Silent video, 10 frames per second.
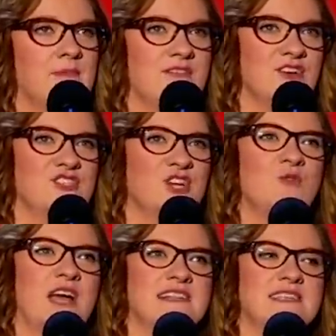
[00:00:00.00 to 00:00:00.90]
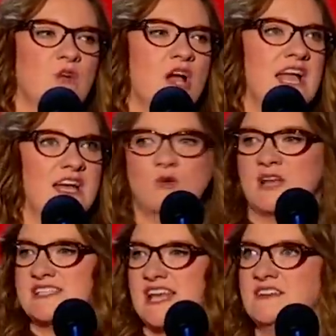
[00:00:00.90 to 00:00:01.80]
But I've got two cats. Have we got cat
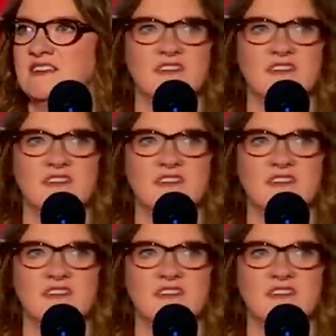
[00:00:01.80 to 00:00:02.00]
owners in?